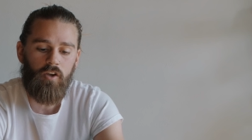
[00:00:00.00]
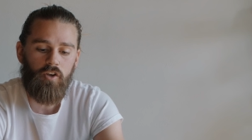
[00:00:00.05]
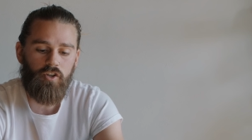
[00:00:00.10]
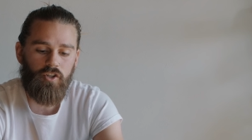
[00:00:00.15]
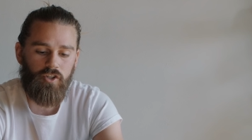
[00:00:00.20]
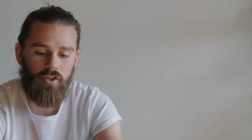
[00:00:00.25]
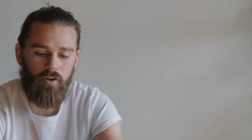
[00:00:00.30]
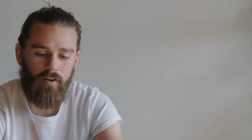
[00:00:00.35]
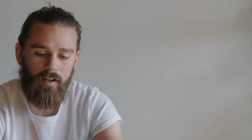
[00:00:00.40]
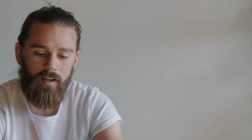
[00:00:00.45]

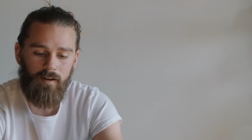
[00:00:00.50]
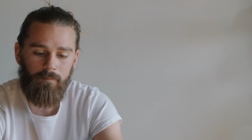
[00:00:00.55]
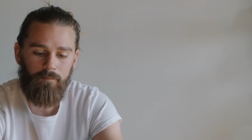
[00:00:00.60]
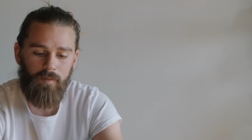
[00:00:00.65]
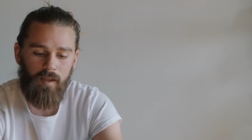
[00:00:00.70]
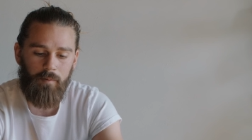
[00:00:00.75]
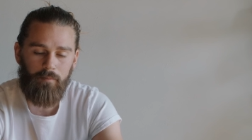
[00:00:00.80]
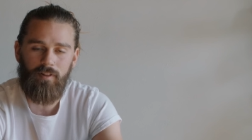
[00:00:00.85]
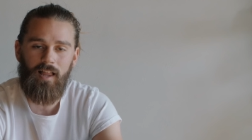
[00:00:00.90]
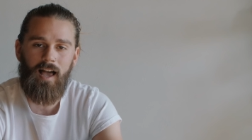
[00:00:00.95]
Shooting
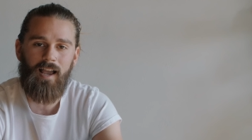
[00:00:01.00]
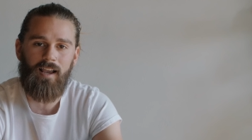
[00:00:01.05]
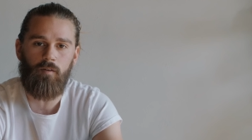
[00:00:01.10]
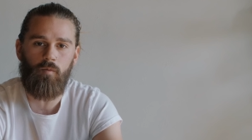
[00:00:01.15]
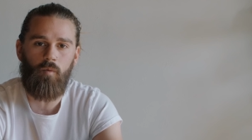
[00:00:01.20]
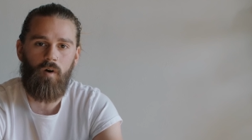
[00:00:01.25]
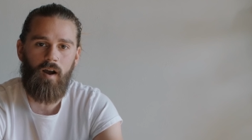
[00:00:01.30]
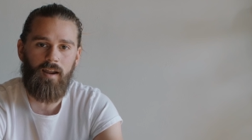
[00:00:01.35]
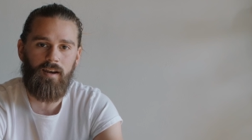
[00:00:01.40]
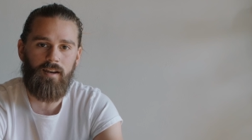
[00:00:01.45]
in black
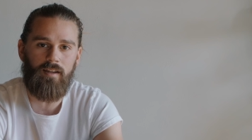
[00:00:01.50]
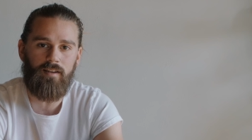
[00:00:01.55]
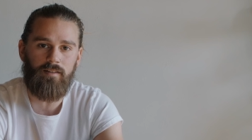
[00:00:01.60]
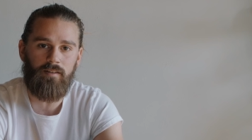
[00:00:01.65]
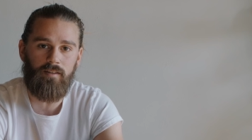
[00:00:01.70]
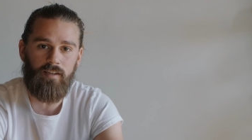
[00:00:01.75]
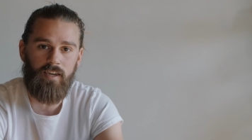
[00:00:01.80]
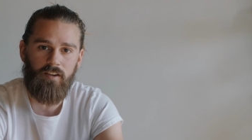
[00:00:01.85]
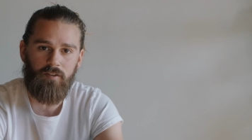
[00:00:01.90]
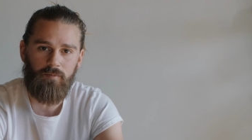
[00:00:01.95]
and white,
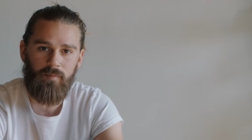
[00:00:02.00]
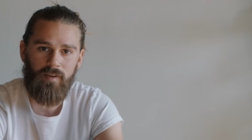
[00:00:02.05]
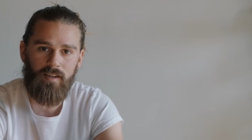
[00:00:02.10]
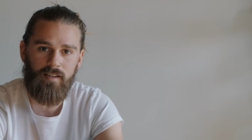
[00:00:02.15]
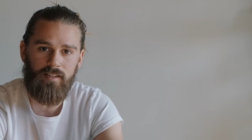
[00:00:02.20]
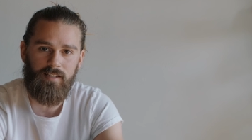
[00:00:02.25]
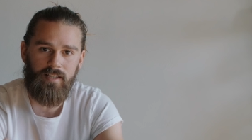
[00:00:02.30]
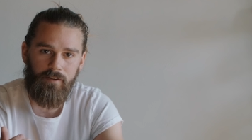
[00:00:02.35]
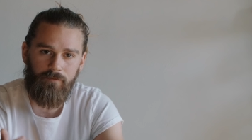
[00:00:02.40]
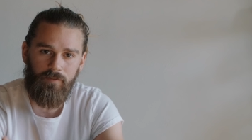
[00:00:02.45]
it gives me a
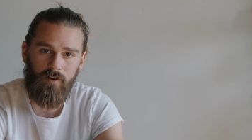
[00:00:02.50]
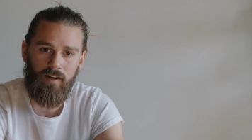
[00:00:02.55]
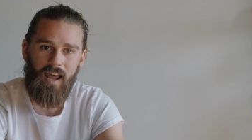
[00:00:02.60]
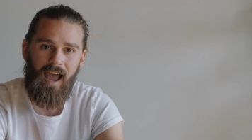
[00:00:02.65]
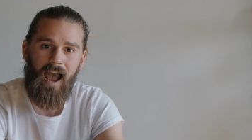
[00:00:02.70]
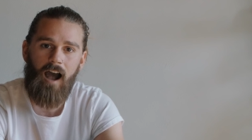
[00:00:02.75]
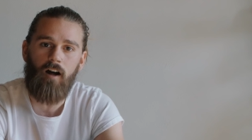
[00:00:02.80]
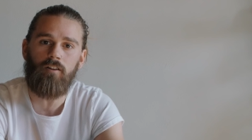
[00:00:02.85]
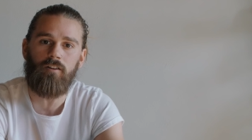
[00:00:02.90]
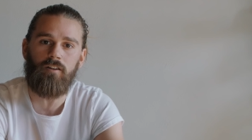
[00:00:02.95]
different
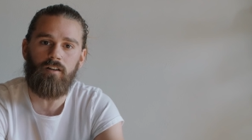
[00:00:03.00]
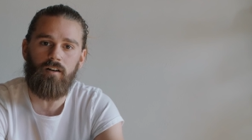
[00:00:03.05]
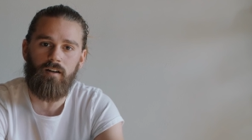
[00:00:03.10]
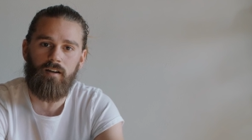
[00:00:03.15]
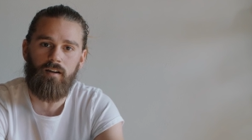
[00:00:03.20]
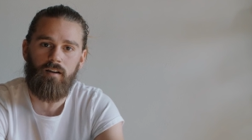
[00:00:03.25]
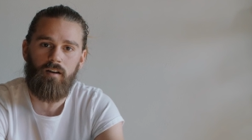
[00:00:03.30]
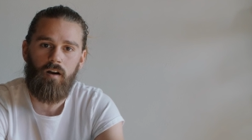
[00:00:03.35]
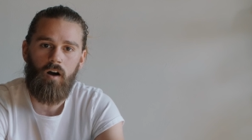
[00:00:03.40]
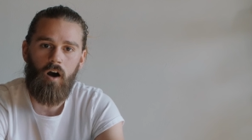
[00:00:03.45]

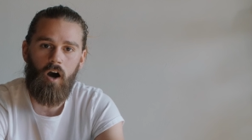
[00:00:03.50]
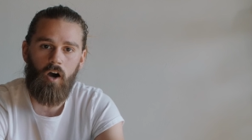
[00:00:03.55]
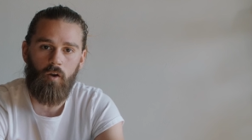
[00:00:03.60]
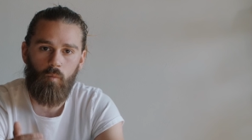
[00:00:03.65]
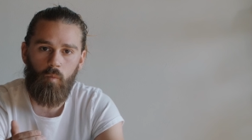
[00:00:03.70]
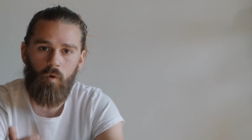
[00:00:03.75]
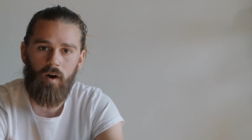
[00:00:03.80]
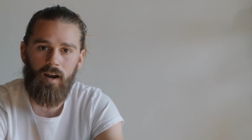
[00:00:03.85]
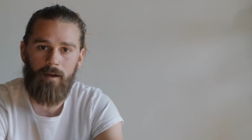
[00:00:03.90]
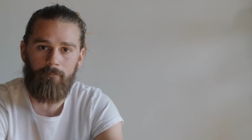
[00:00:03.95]
outlook
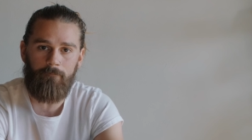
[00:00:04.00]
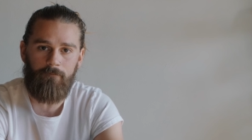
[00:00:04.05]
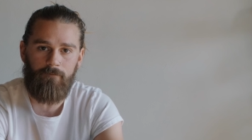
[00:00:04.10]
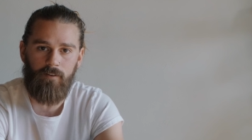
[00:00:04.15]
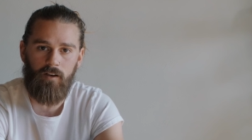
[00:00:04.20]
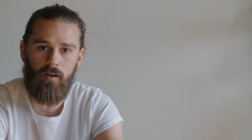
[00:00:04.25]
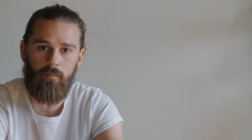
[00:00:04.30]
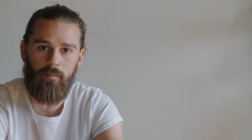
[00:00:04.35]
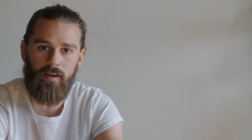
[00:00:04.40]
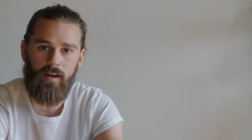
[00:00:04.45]
on what I'm
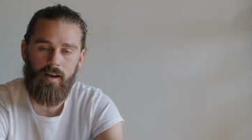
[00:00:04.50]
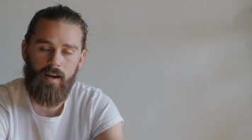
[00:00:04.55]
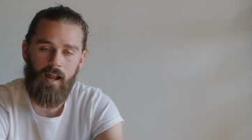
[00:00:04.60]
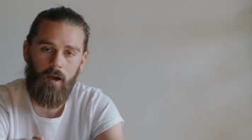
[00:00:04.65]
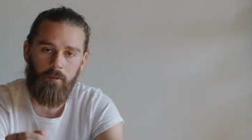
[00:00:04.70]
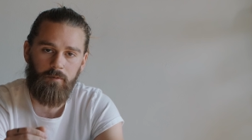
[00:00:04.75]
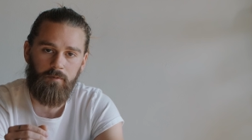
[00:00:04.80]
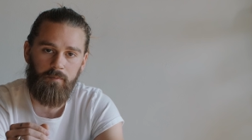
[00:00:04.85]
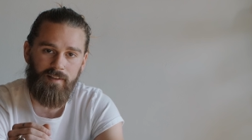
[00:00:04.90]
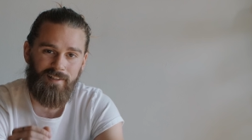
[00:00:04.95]
filming and
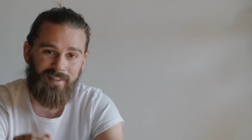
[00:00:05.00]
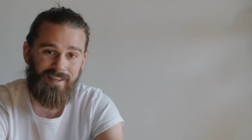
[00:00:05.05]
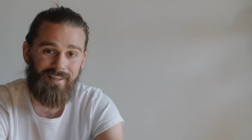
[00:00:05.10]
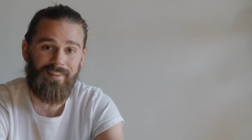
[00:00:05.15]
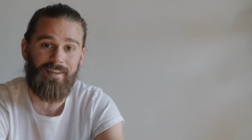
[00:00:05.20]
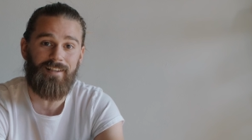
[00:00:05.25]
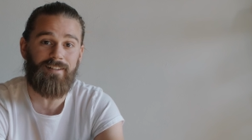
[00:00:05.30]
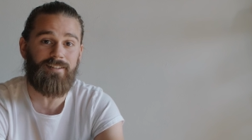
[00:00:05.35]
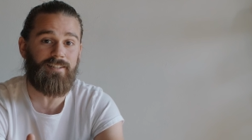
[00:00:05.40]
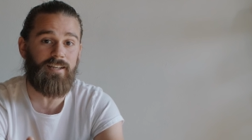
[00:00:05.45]
helps me see
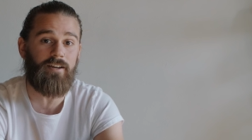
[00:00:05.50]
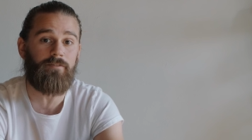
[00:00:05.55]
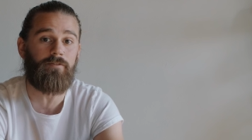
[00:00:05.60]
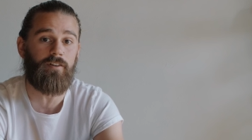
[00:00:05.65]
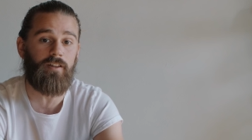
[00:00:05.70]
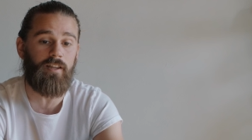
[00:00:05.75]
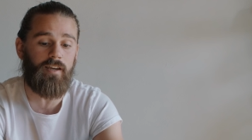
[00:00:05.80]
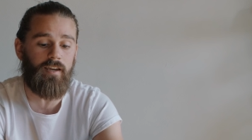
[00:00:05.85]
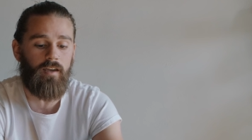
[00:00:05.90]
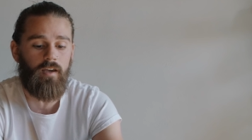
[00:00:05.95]
things
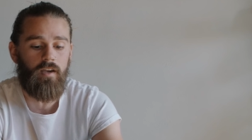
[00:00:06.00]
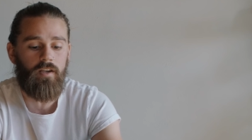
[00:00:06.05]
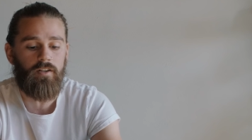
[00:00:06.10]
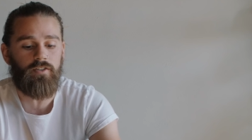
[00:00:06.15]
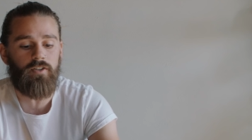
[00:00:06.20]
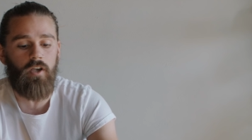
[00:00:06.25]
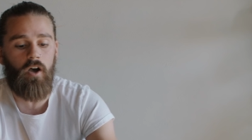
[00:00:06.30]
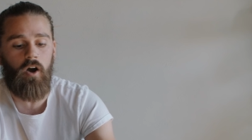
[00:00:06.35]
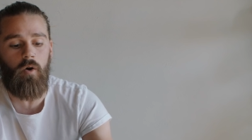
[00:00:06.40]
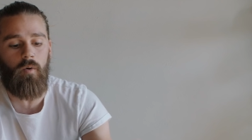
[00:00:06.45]
differently.
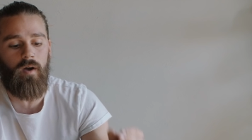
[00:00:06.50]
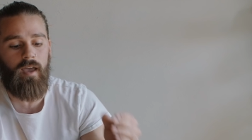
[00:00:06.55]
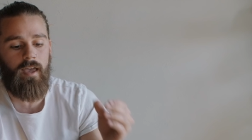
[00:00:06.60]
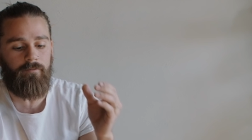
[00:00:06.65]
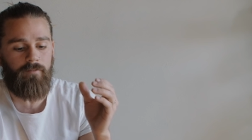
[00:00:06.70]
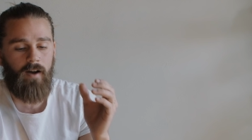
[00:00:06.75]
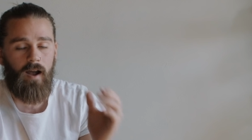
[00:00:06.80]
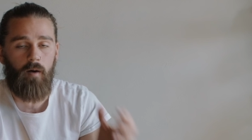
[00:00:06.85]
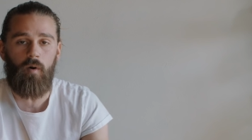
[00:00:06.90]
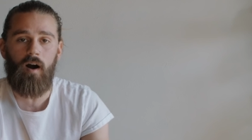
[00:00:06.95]
So
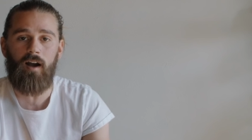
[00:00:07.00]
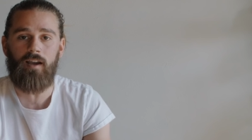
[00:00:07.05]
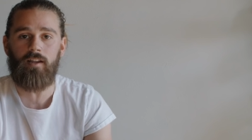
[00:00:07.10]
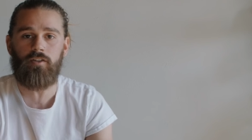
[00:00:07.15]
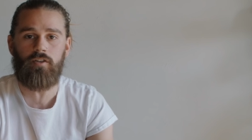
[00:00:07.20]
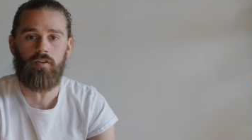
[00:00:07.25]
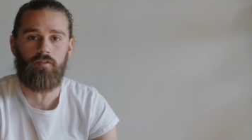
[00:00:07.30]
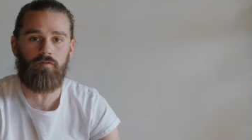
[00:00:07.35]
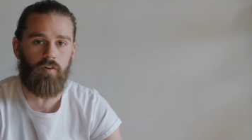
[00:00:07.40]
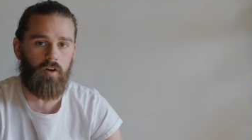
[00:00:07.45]
if I walk
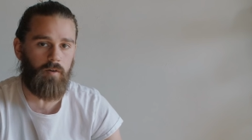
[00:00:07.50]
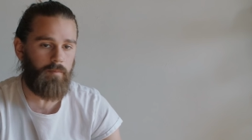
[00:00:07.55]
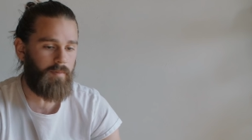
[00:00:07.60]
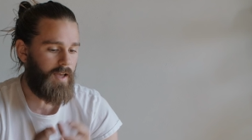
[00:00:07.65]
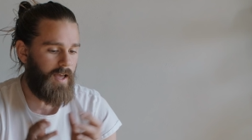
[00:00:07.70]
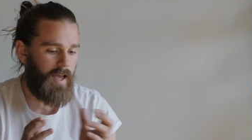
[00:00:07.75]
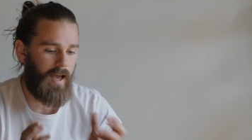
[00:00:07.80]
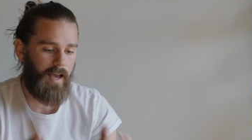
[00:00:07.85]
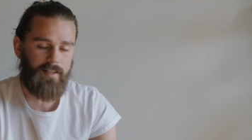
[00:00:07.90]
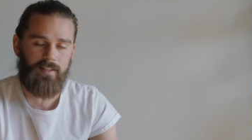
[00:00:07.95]
into a room,
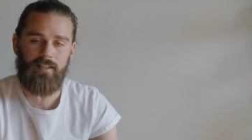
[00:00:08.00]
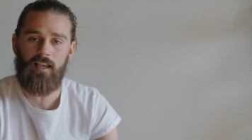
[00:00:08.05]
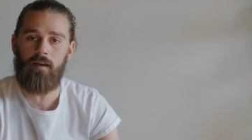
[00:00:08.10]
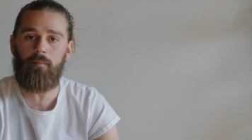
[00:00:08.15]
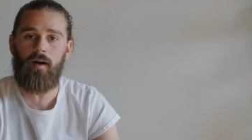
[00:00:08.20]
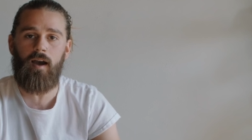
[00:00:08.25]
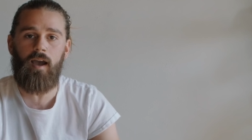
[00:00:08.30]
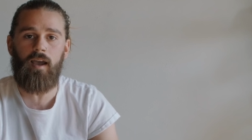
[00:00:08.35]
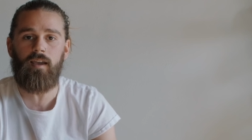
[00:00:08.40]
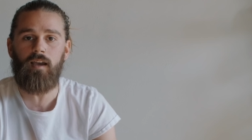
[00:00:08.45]
I set
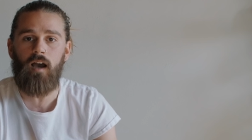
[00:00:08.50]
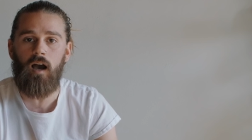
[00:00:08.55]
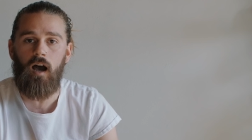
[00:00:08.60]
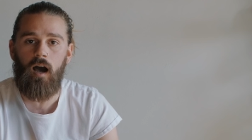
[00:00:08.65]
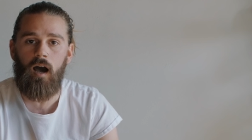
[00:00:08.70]
my